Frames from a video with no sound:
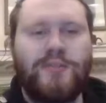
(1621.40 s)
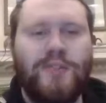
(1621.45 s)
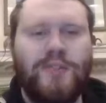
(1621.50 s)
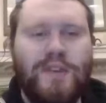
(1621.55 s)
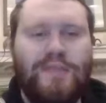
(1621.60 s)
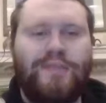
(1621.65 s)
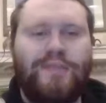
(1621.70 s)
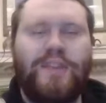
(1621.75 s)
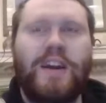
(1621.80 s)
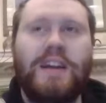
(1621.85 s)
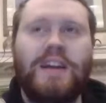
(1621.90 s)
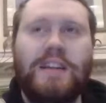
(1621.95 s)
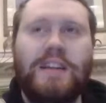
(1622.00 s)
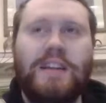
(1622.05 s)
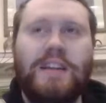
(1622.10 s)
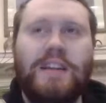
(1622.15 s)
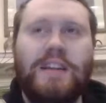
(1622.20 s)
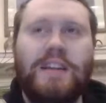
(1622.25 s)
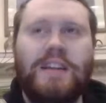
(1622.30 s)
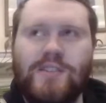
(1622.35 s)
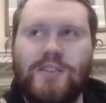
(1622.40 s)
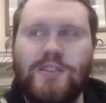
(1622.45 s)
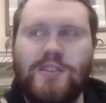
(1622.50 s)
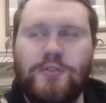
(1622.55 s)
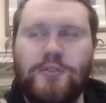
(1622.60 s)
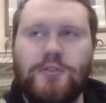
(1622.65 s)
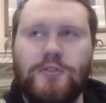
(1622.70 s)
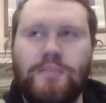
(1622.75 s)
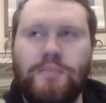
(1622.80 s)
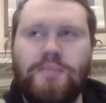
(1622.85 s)
literally fighting
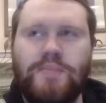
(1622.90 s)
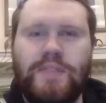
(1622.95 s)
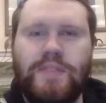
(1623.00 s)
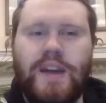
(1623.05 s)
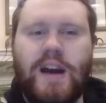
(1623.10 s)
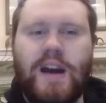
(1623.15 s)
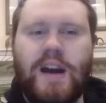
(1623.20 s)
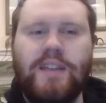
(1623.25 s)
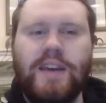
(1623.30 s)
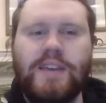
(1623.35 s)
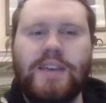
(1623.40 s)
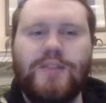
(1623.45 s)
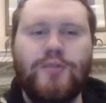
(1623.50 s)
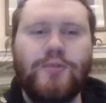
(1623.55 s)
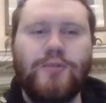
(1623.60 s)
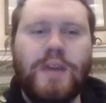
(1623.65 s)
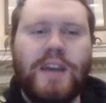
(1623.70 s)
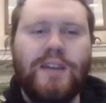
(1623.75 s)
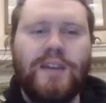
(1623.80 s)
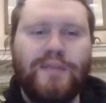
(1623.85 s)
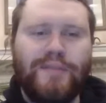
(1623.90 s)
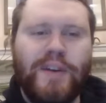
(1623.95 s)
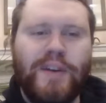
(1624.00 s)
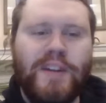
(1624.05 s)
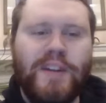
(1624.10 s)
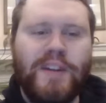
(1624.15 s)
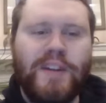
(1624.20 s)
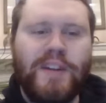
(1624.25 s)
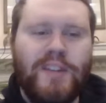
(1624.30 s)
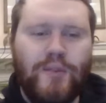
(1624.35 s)
until, not you can't
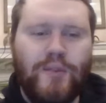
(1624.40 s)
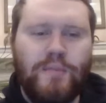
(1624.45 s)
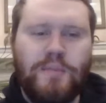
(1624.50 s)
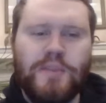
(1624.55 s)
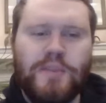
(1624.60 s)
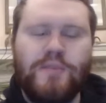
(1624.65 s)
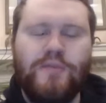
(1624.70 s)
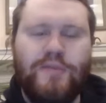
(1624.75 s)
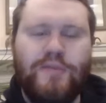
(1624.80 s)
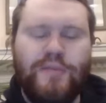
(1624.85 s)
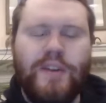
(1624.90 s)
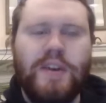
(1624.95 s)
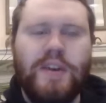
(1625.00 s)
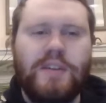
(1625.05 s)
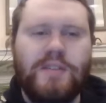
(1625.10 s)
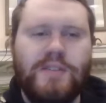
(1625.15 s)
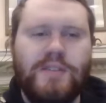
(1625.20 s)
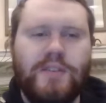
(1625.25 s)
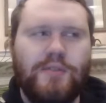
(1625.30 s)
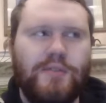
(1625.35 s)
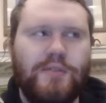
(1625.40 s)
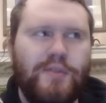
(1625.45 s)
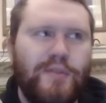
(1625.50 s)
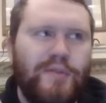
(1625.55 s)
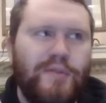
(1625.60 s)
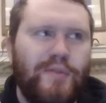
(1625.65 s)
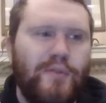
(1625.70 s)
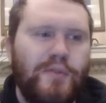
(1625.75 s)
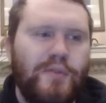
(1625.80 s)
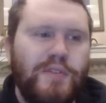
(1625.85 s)
fight anymore, but you fight until
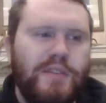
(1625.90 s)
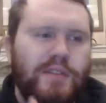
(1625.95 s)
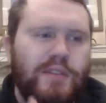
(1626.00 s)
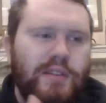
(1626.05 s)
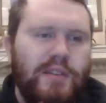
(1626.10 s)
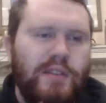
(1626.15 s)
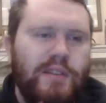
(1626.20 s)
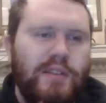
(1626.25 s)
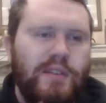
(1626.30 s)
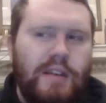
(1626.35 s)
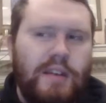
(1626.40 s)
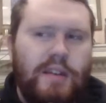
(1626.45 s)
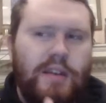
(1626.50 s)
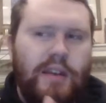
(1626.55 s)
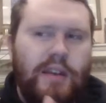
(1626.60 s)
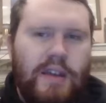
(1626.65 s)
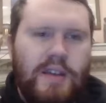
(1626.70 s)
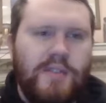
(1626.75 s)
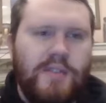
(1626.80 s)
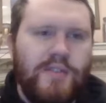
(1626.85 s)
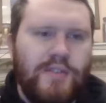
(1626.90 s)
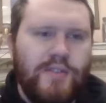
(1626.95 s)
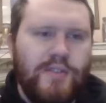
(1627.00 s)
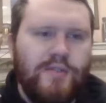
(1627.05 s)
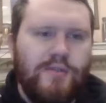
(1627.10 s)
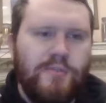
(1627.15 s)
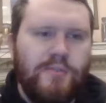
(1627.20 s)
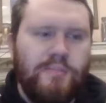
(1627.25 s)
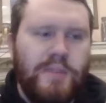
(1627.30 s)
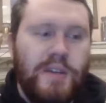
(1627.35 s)
you're forced
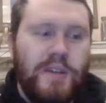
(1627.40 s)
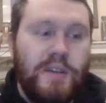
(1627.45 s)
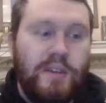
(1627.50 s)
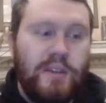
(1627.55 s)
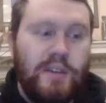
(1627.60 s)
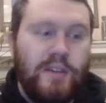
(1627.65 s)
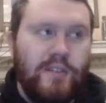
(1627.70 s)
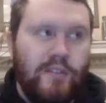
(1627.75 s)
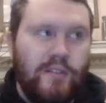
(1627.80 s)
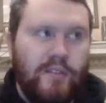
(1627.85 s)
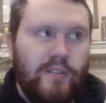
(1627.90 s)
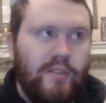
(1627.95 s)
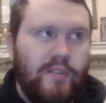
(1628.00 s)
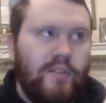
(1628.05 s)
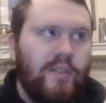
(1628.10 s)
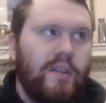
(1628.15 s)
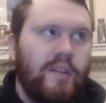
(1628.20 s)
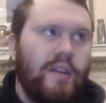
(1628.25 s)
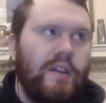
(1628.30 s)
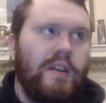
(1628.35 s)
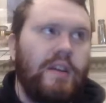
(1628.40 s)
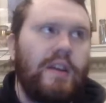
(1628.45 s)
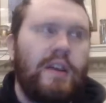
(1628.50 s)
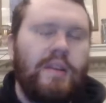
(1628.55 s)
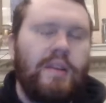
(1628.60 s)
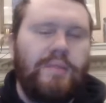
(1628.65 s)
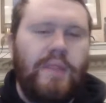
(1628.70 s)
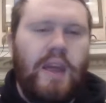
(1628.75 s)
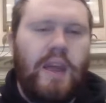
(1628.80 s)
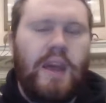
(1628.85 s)
into being killed.
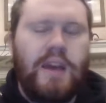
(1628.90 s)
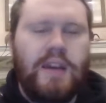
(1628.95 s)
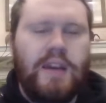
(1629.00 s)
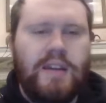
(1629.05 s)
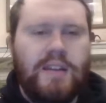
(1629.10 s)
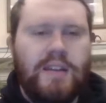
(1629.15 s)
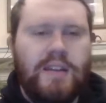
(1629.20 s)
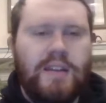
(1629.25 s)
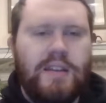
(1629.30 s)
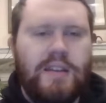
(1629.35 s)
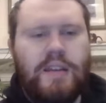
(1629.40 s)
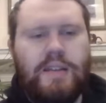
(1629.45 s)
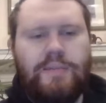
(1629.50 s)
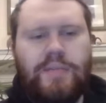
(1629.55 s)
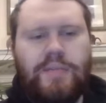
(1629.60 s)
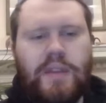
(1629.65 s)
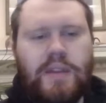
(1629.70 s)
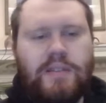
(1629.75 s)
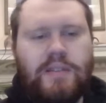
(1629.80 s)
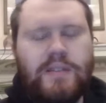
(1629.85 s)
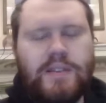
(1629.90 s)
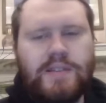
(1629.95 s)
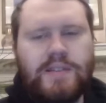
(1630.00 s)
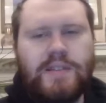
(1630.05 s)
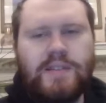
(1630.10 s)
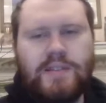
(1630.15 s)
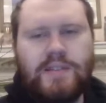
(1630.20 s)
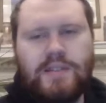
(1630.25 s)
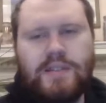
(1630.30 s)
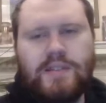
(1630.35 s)
And in
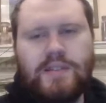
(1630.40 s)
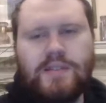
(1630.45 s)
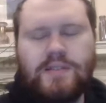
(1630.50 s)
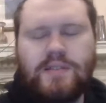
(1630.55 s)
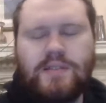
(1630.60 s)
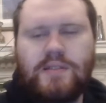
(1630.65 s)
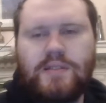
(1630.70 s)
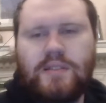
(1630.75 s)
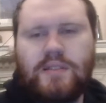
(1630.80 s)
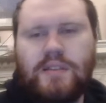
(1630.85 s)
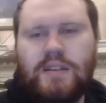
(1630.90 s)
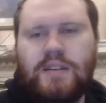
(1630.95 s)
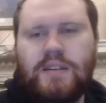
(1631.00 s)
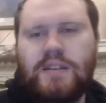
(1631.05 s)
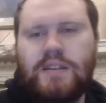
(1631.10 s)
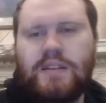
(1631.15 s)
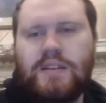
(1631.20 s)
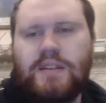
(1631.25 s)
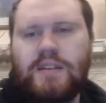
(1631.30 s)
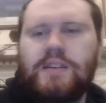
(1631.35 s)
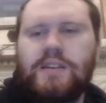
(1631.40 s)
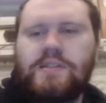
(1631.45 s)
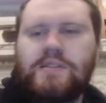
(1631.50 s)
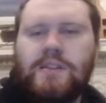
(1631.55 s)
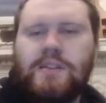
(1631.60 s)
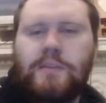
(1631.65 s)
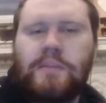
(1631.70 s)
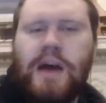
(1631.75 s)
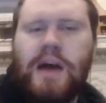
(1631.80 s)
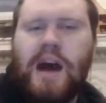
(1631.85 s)
this instance,
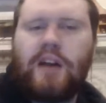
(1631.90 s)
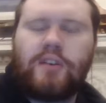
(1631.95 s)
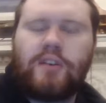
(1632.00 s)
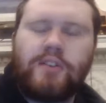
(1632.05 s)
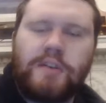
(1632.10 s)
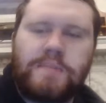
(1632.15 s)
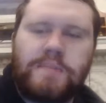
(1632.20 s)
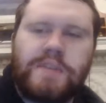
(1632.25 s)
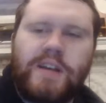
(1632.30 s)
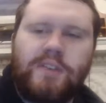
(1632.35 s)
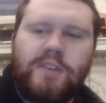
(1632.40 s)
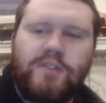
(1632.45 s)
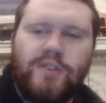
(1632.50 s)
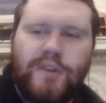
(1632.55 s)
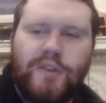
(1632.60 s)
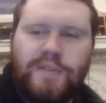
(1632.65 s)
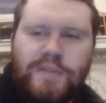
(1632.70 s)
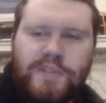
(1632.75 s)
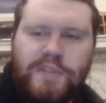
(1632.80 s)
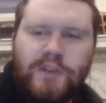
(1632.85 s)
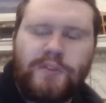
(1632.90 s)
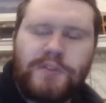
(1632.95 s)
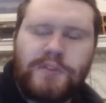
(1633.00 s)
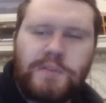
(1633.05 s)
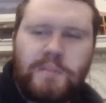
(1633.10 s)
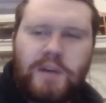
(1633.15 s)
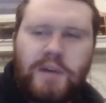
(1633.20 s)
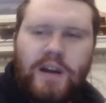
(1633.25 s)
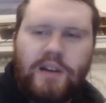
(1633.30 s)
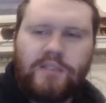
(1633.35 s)
it's Apocalypse. I don't know if it's
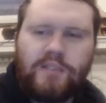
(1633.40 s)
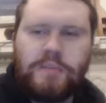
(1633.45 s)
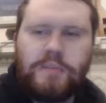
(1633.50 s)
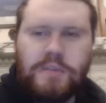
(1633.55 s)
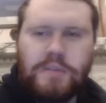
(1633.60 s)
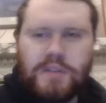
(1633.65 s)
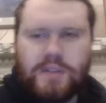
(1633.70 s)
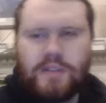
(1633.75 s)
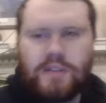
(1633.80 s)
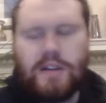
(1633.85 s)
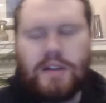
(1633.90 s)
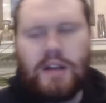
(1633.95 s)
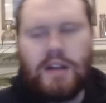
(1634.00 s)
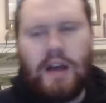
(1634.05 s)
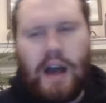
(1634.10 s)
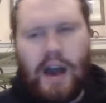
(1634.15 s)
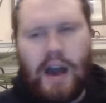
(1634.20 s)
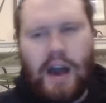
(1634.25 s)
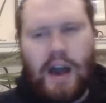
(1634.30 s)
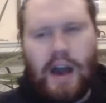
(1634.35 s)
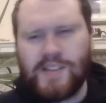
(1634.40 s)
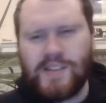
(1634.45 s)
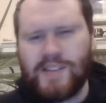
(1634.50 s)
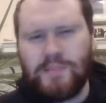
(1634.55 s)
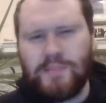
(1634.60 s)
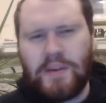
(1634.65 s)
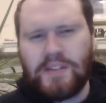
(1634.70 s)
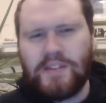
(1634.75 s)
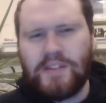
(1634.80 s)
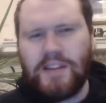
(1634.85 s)
always Apocalypse. I was
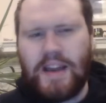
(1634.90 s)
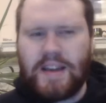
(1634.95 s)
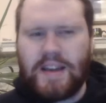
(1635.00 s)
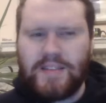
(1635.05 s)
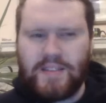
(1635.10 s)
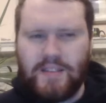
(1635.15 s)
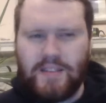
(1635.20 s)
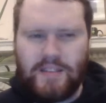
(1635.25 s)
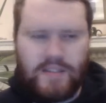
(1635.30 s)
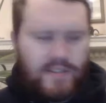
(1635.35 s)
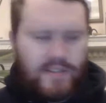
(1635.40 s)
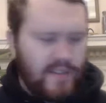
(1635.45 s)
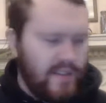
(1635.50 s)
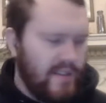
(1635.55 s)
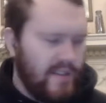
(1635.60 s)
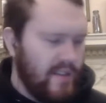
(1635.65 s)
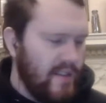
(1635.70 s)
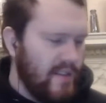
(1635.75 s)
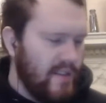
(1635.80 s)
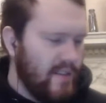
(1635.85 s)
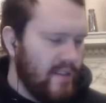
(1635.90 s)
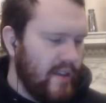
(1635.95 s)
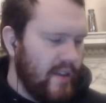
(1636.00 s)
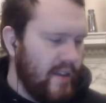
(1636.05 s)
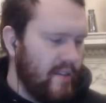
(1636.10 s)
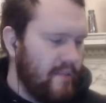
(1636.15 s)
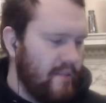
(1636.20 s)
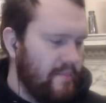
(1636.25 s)
expecting Exodus because he's